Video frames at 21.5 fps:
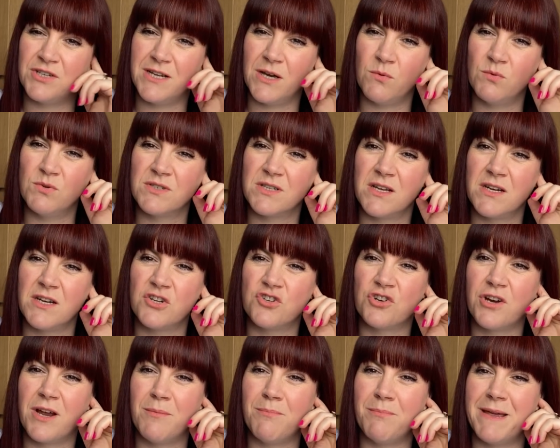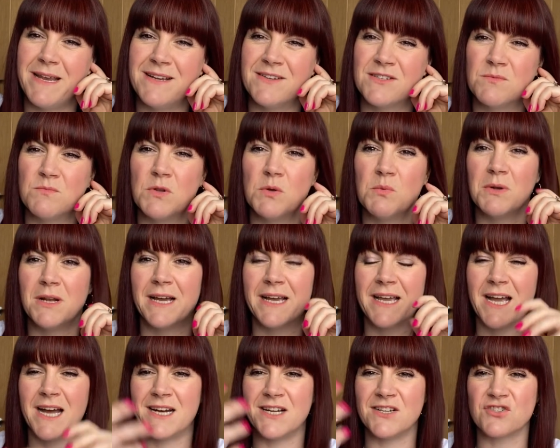that I was going to try and make something like
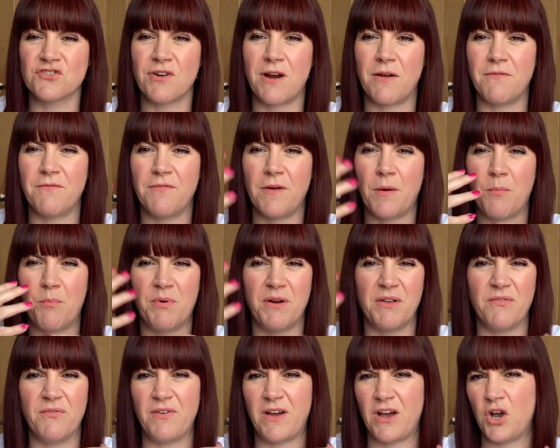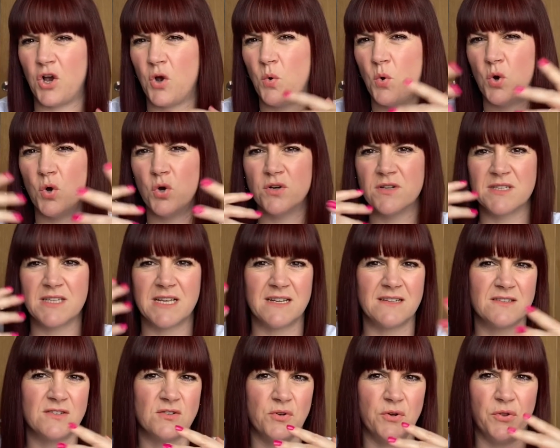kind of scrap fabric, fat quarters, that
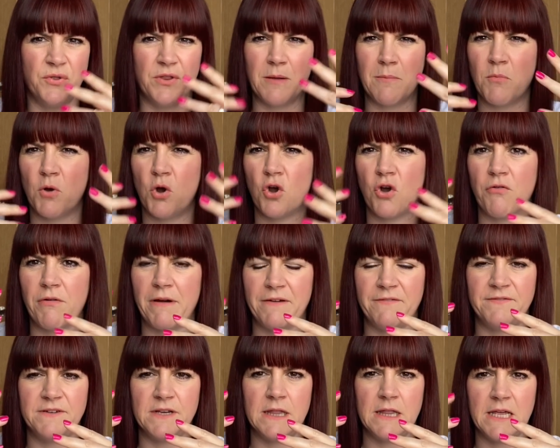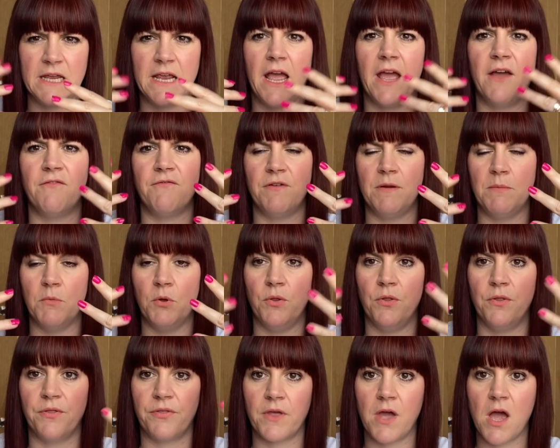sort of thing, more crafty thing every
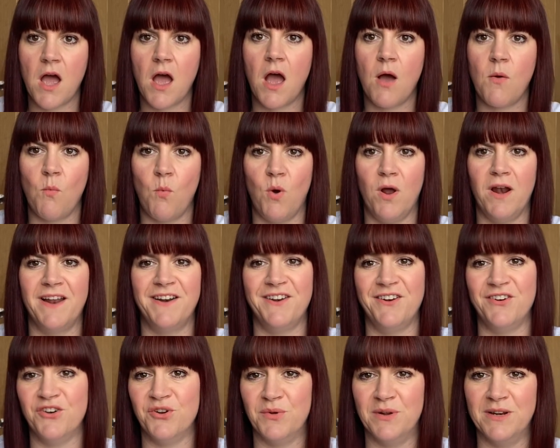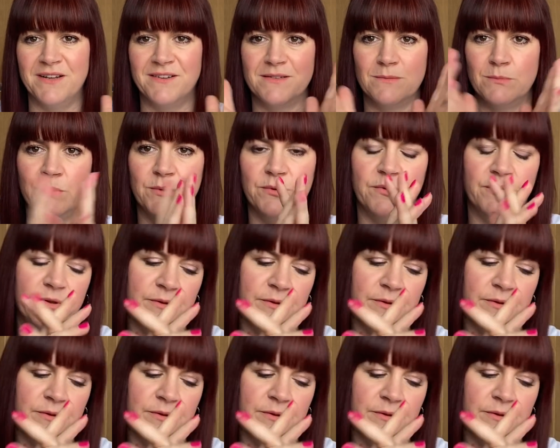month. Well, I didn't do it last month.